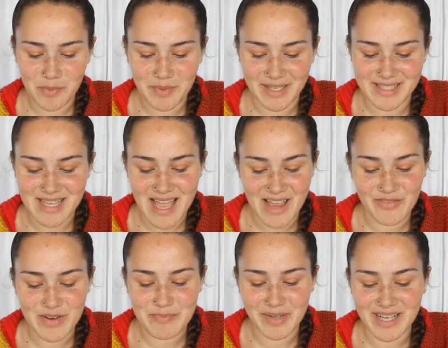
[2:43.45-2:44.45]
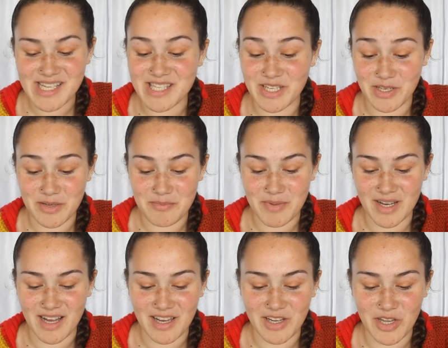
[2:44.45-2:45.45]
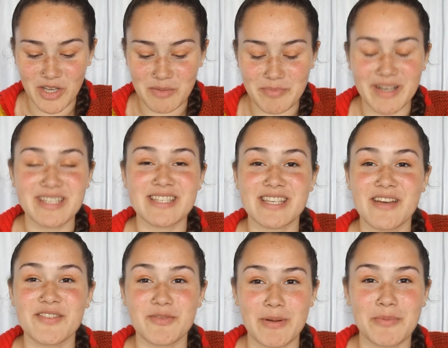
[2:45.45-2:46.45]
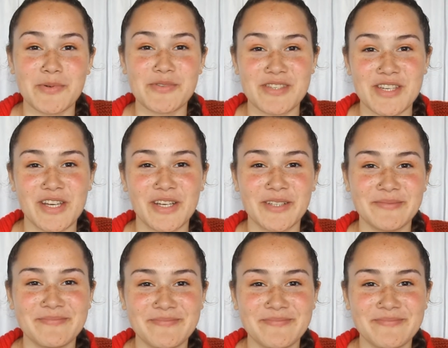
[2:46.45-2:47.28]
because every butt is a good butt and a good butt deserves ripples too.